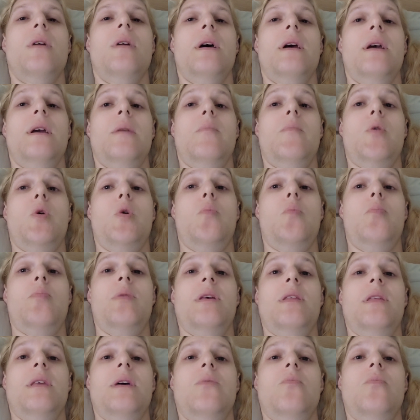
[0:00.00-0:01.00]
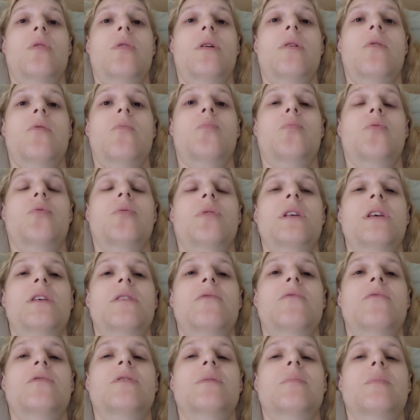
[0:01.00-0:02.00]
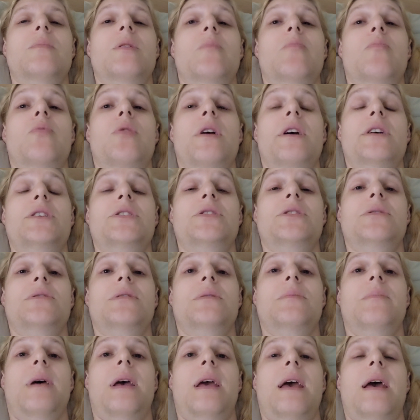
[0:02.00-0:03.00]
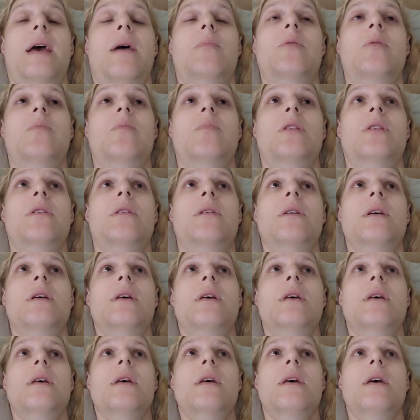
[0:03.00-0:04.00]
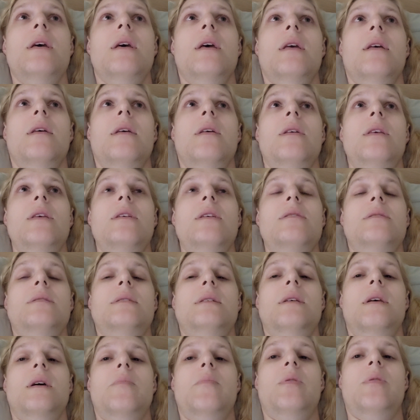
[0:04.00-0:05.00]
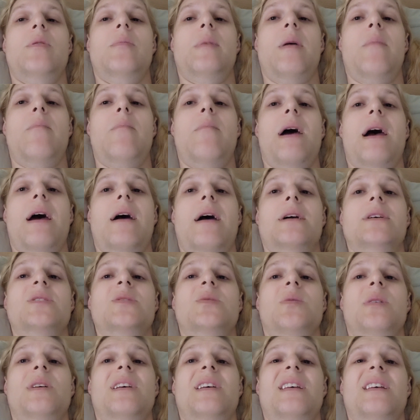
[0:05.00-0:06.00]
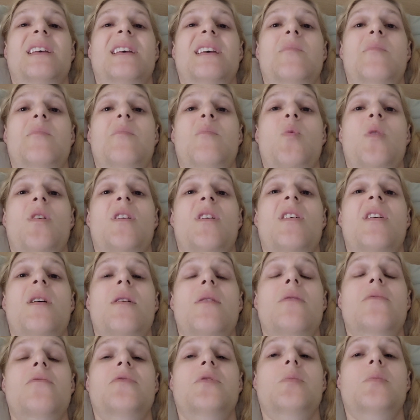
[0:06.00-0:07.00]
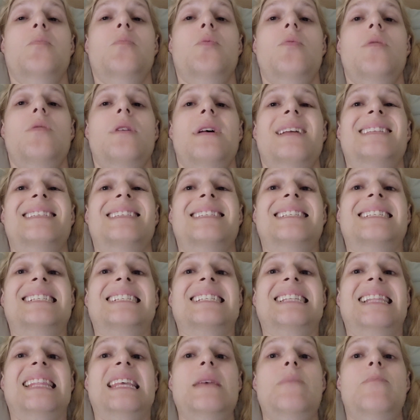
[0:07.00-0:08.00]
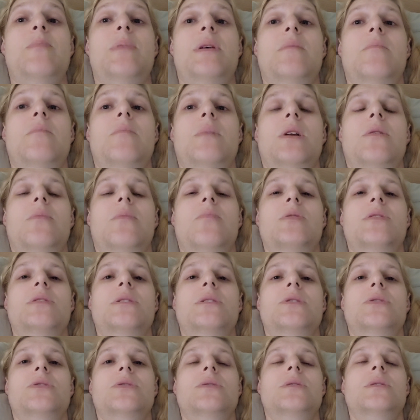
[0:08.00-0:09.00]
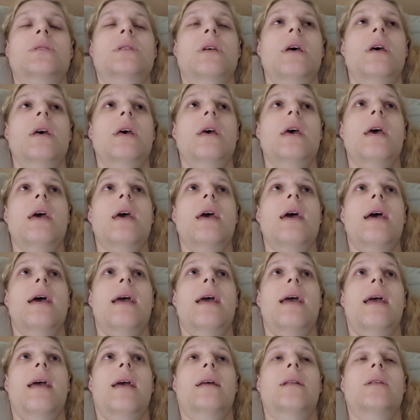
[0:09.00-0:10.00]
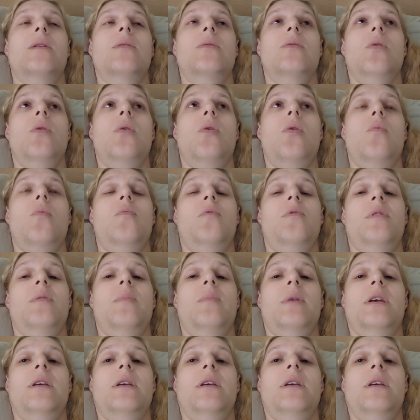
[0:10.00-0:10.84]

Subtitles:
I am hoping that will help relieve some of the pressure in my abdomen, easing up on my back so I can get more comfortable and sleep in better positions. And hopefully